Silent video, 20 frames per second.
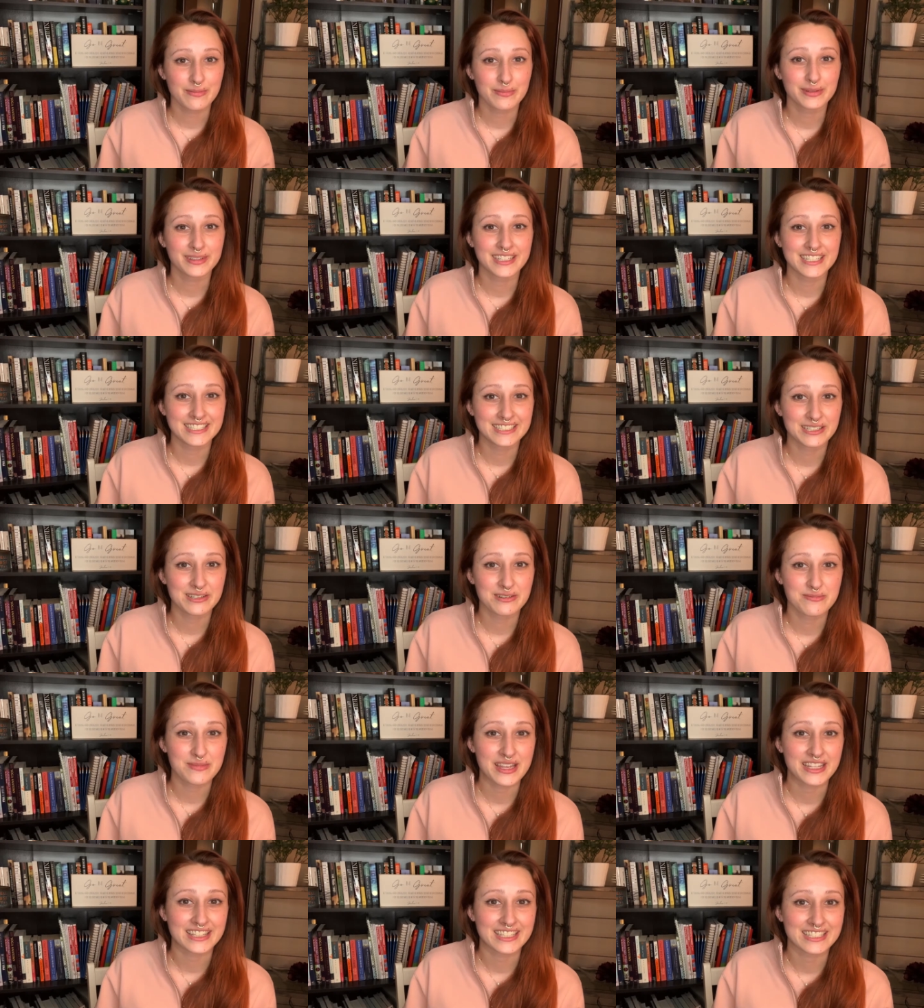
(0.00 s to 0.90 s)
please don't
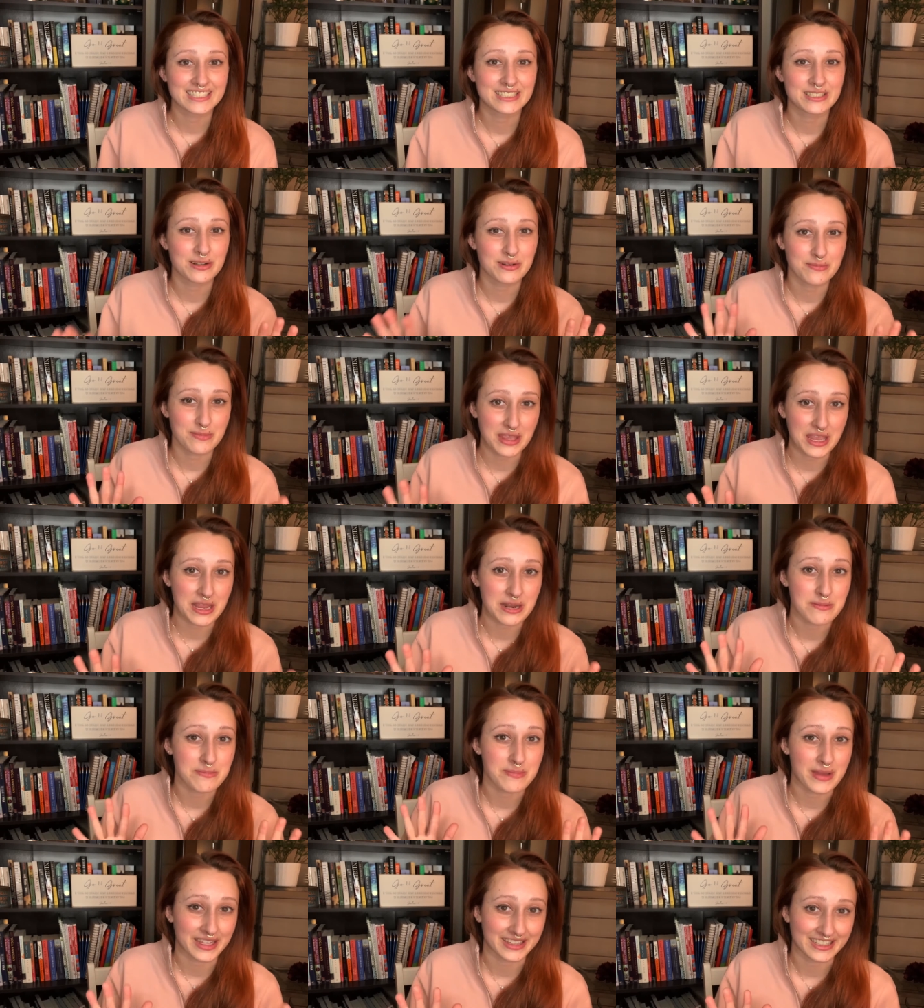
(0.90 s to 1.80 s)
make this your
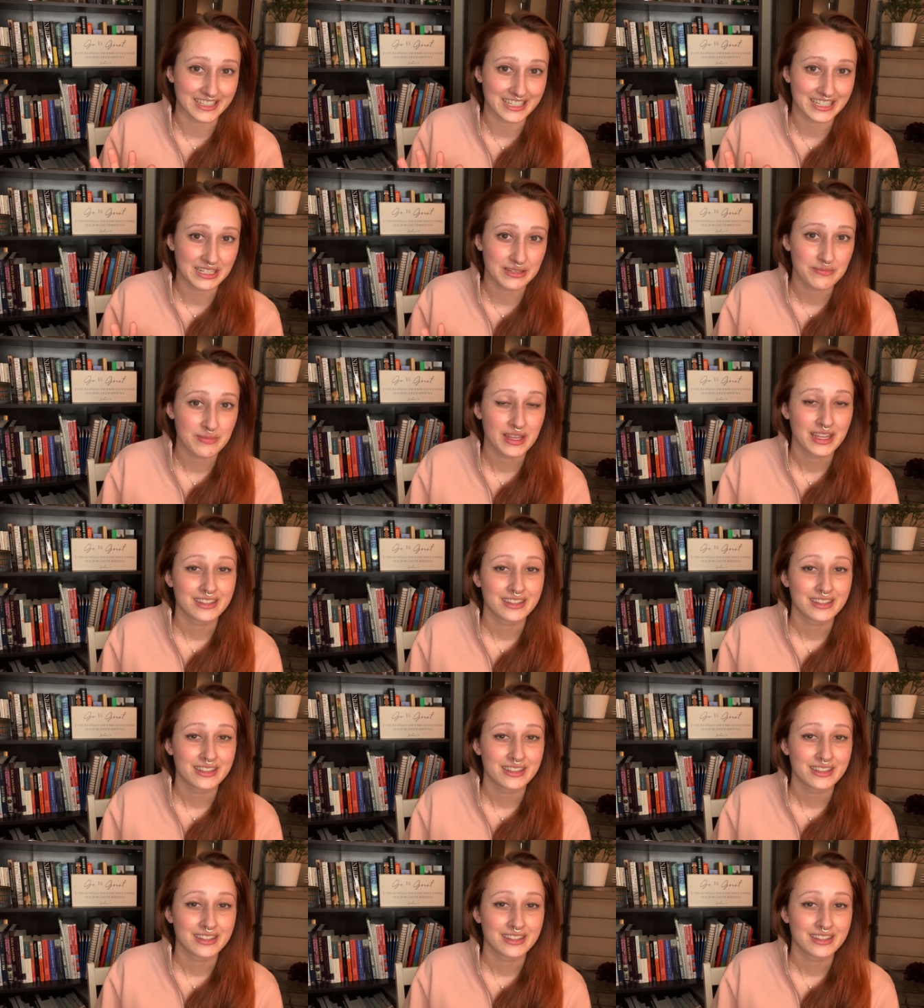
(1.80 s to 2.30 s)
main method.